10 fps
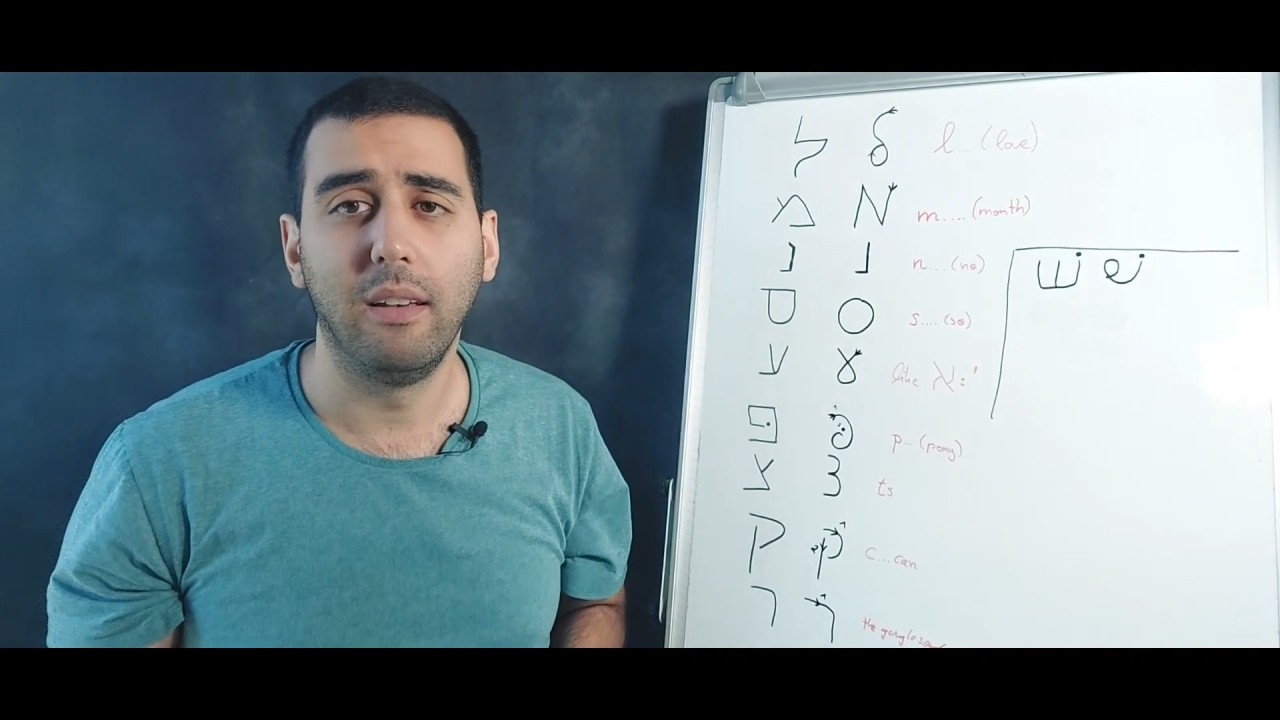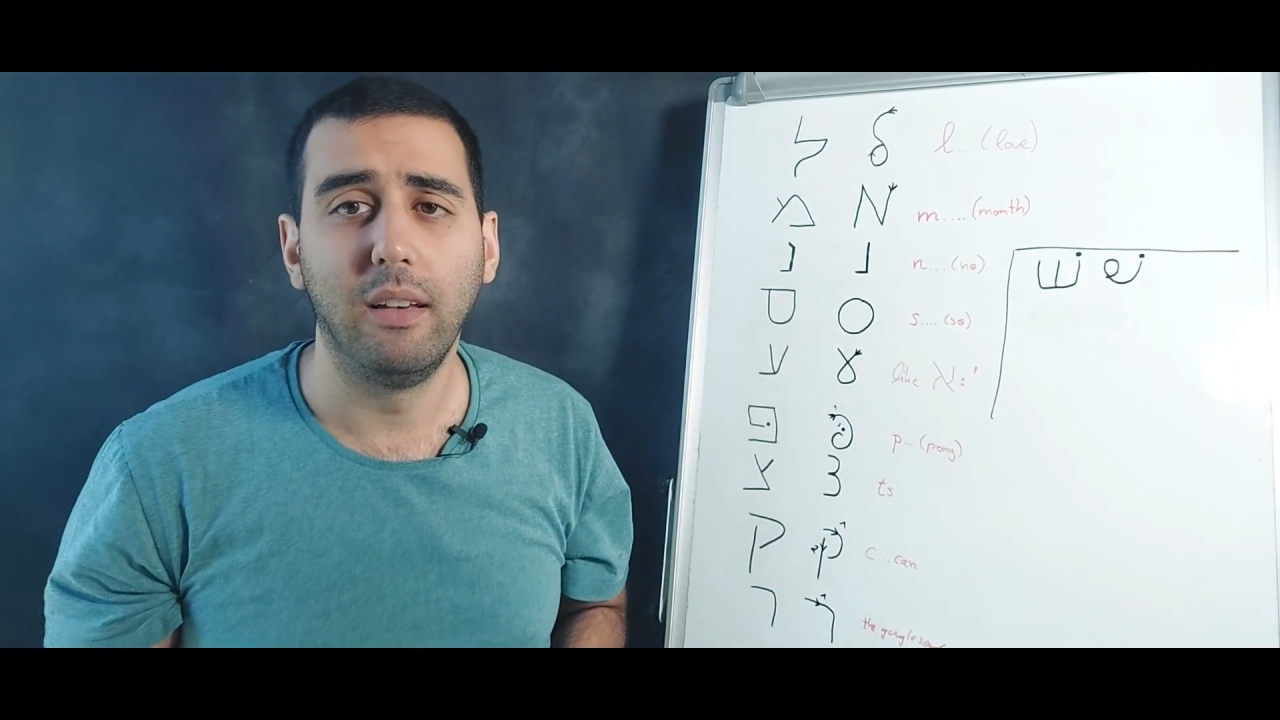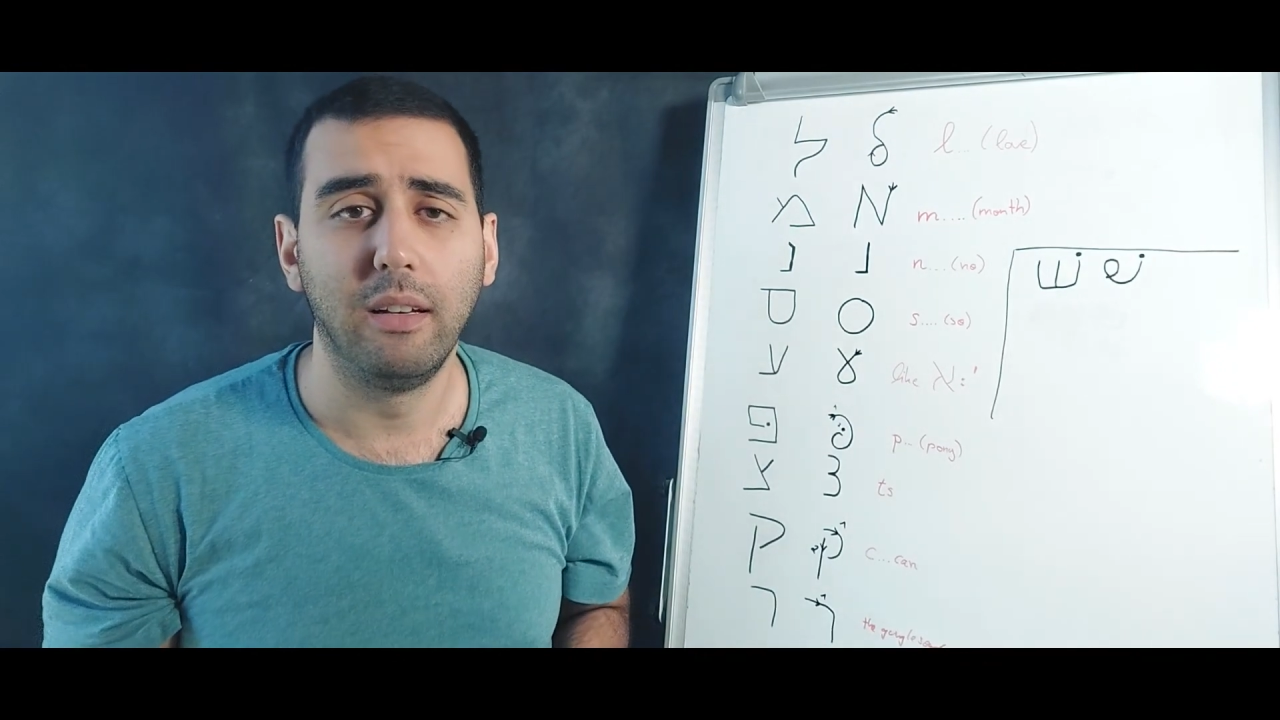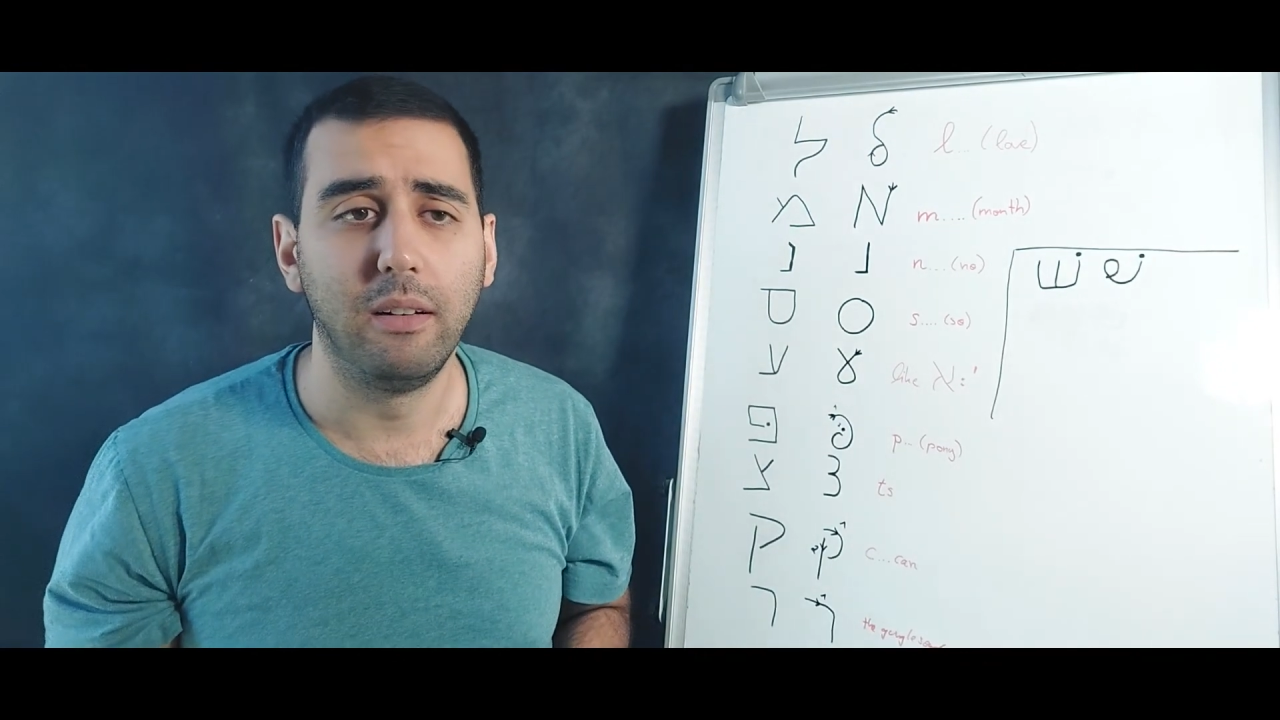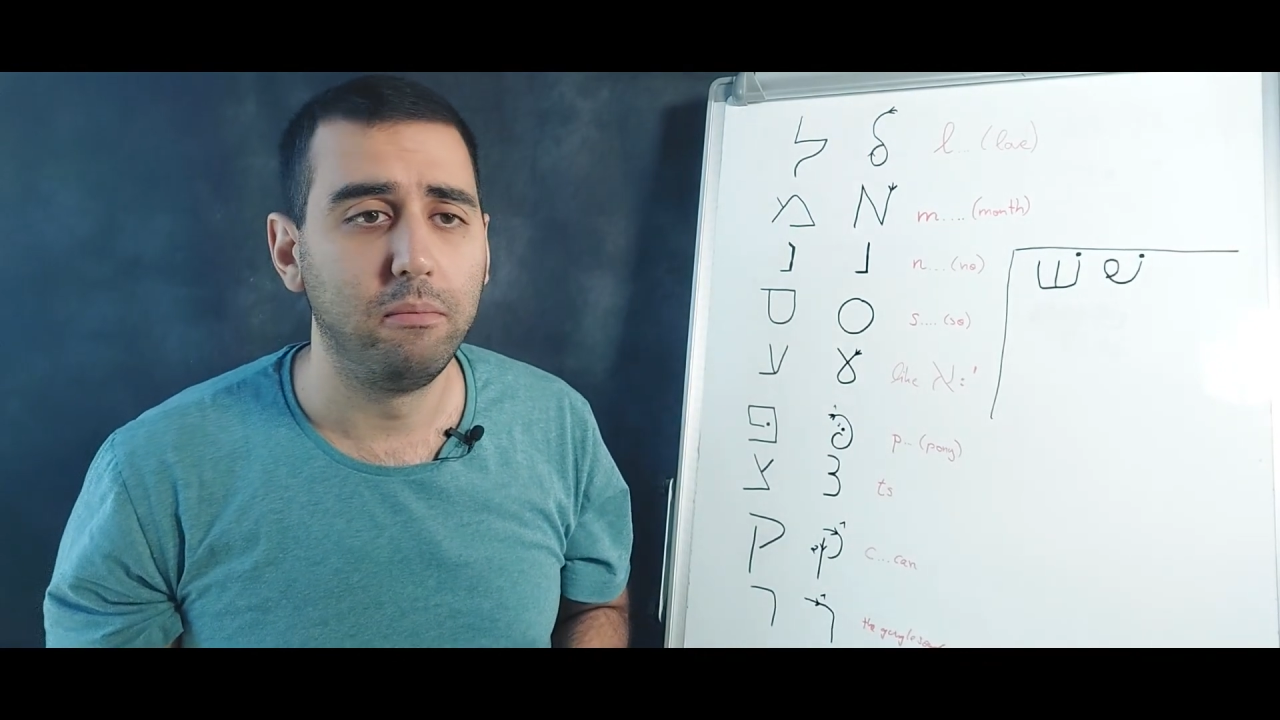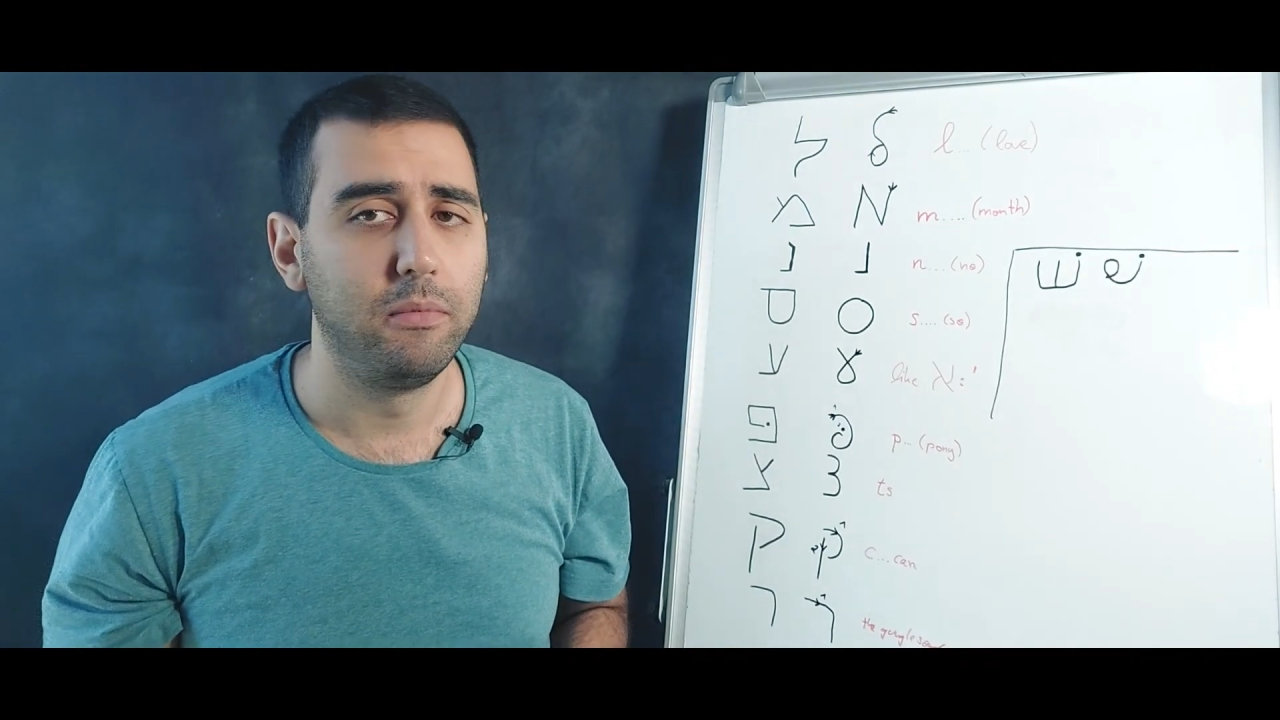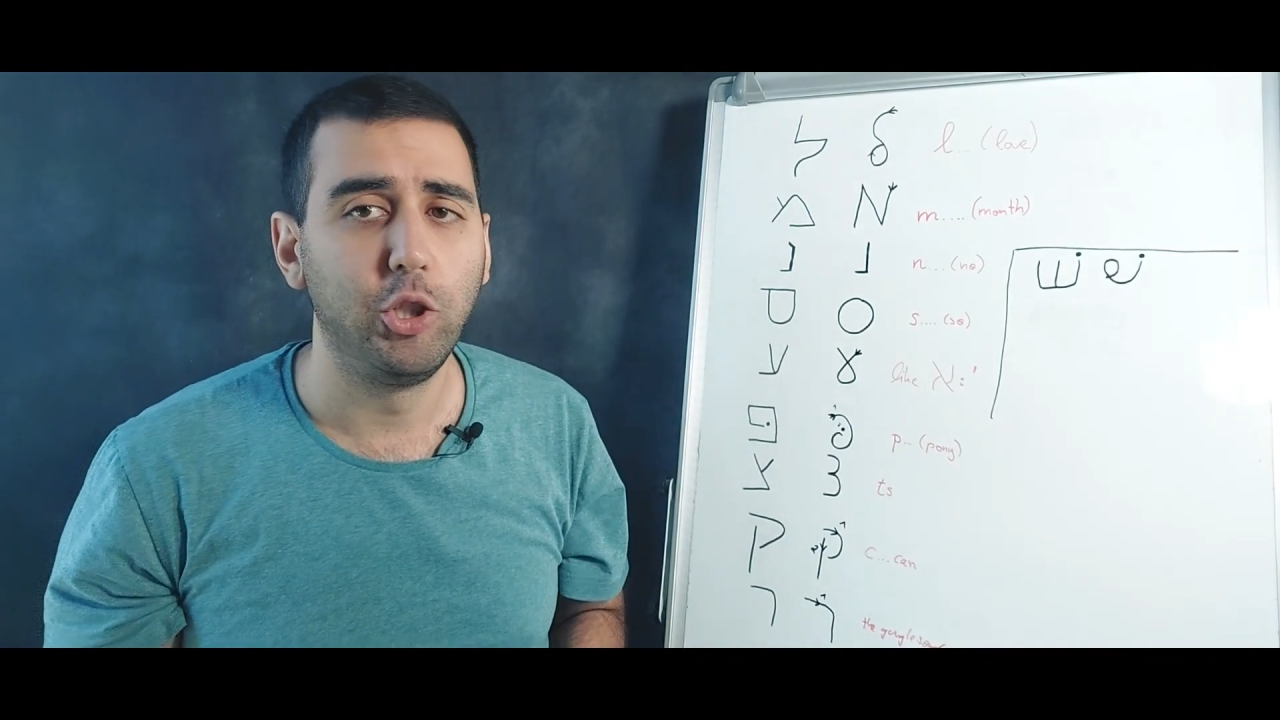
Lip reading: in